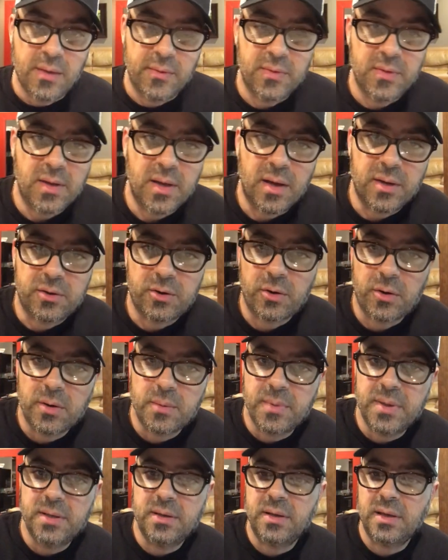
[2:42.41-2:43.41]
The
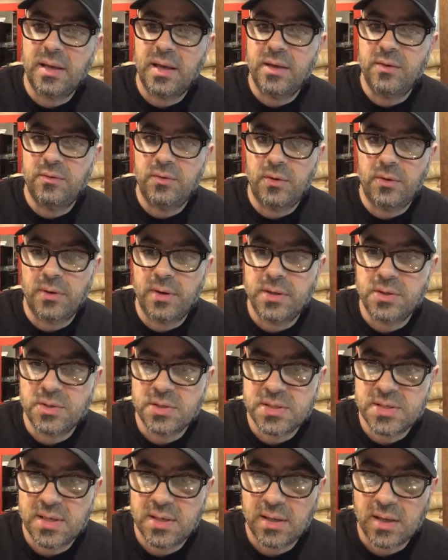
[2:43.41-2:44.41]
tournament, in case you're
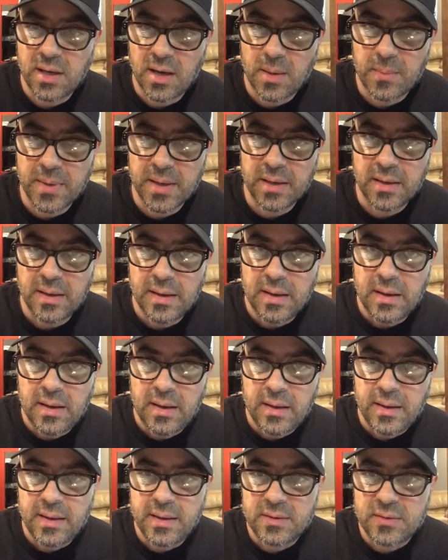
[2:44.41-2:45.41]
interested in coming,
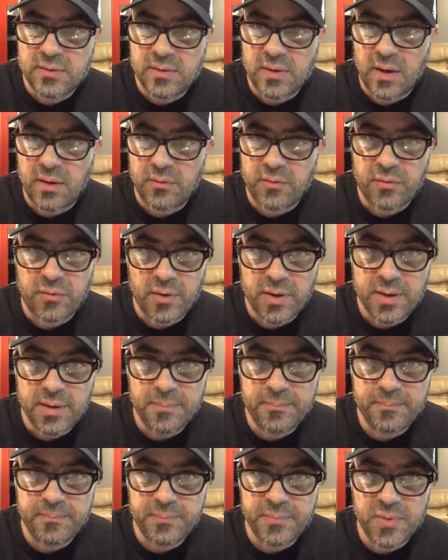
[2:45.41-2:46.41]
it's free.
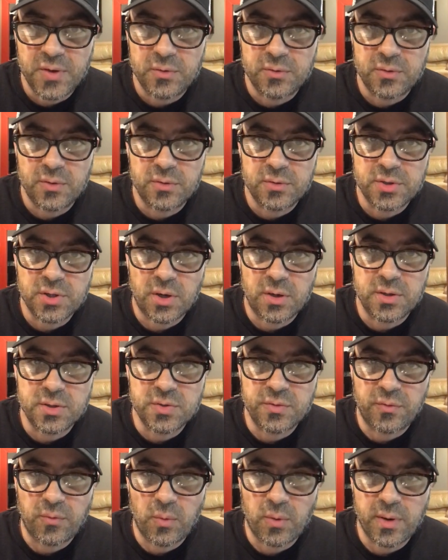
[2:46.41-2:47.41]
There's no charge
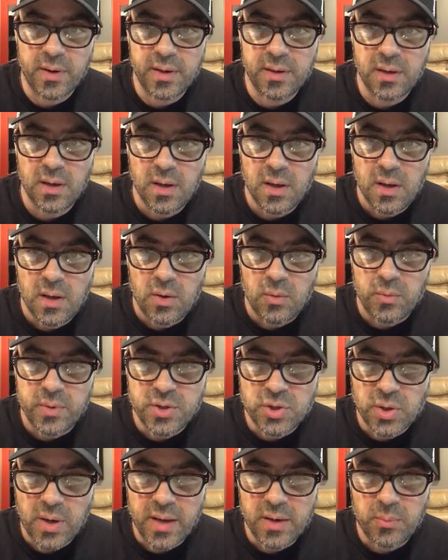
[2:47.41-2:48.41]
for it. We
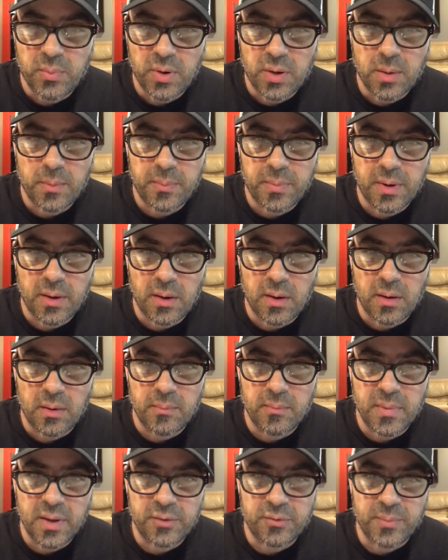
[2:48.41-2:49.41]
try to put up
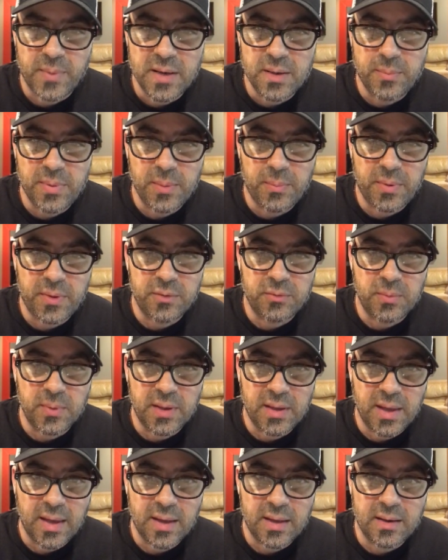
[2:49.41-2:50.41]
as many people as we
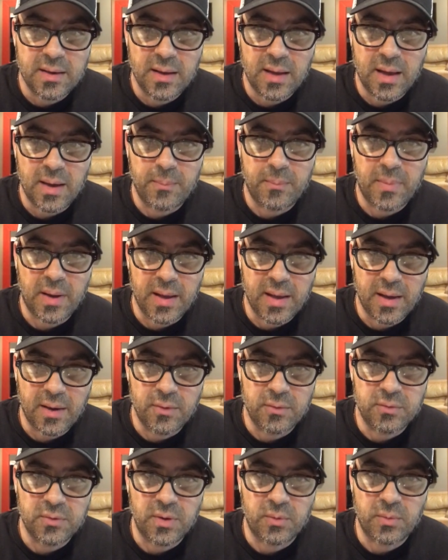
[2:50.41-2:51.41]
can at my
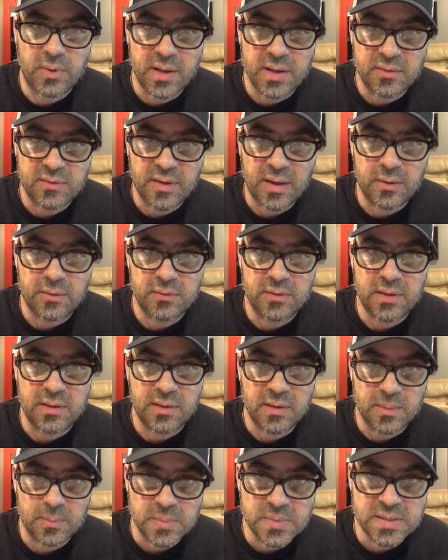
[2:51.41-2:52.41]
house, at Ray's house, at
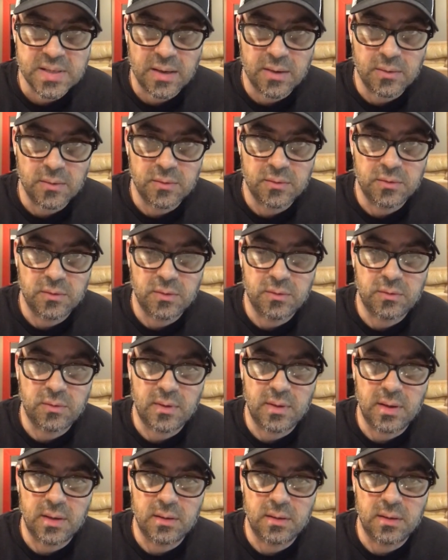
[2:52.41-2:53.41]
Tim's house, so
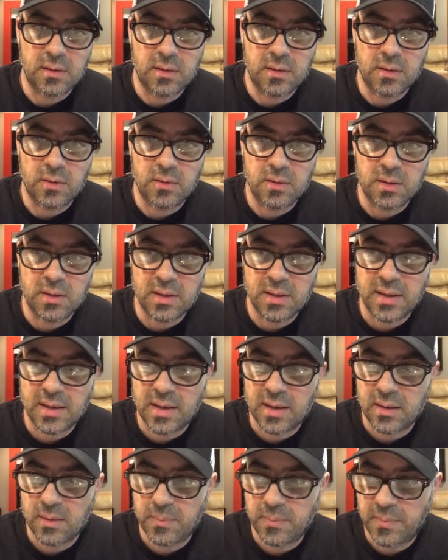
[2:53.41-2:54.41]
that you can get
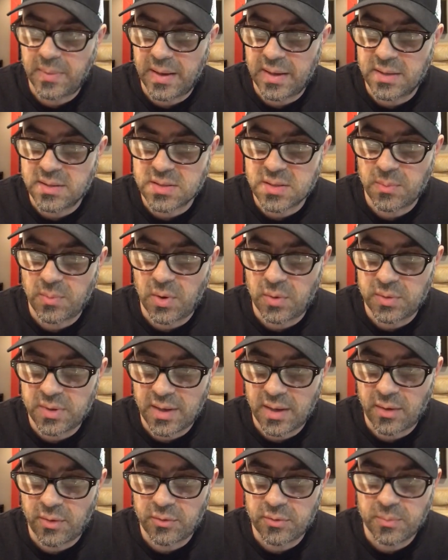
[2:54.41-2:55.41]
out of paying some
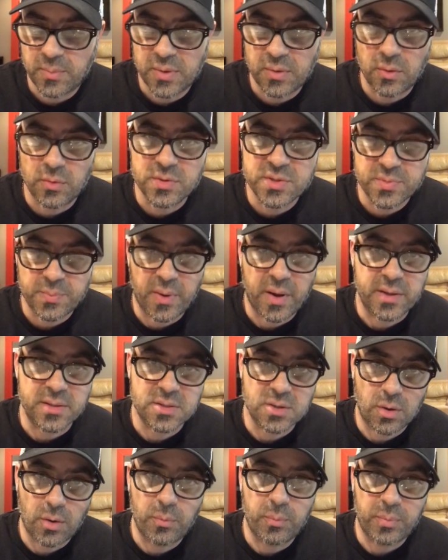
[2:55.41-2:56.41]
hotels, but those
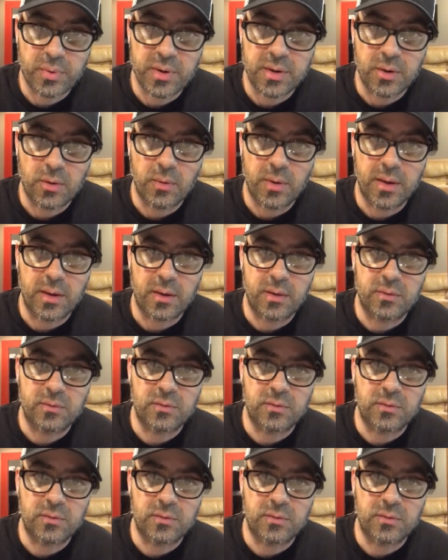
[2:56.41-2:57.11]
spots go pretty quick.